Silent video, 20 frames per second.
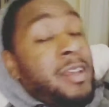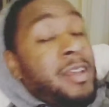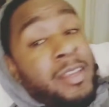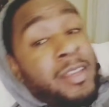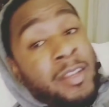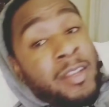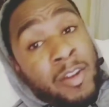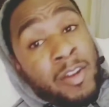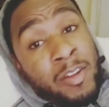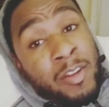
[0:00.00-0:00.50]

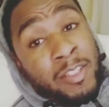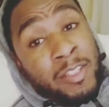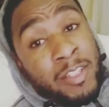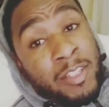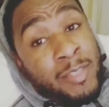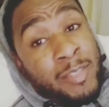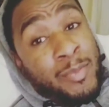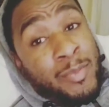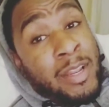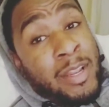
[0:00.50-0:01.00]
You know,
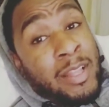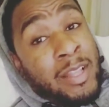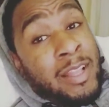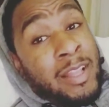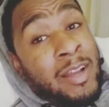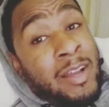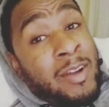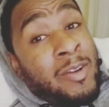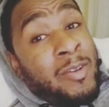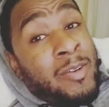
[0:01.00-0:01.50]
it's been a
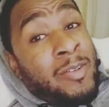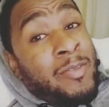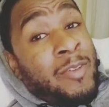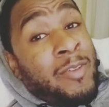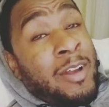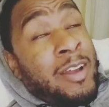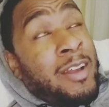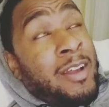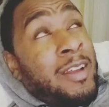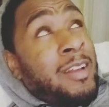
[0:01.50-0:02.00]
long,
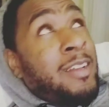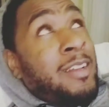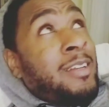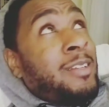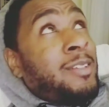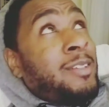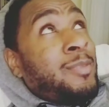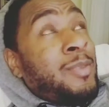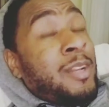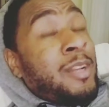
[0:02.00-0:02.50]

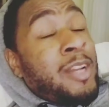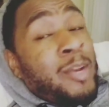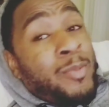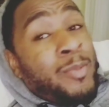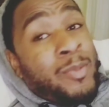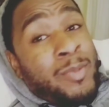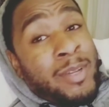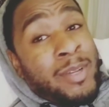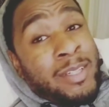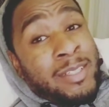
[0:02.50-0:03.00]
it's been a couple
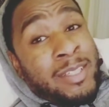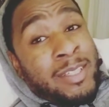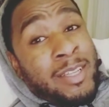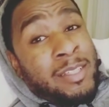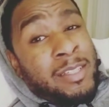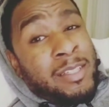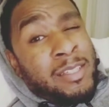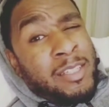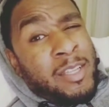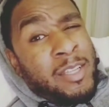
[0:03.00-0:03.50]
months now
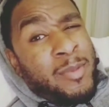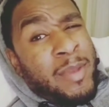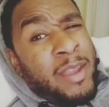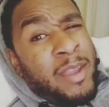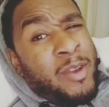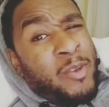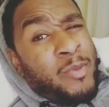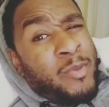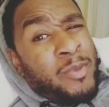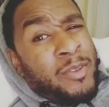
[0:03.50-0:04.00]
since
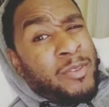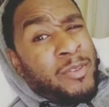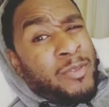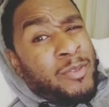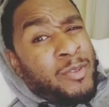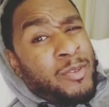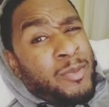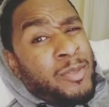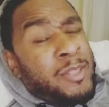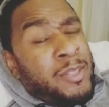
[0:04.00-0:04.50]
eBay opened, you
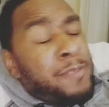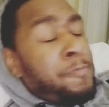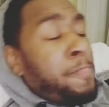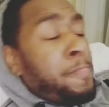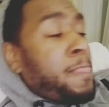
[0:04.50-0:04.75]
feel me?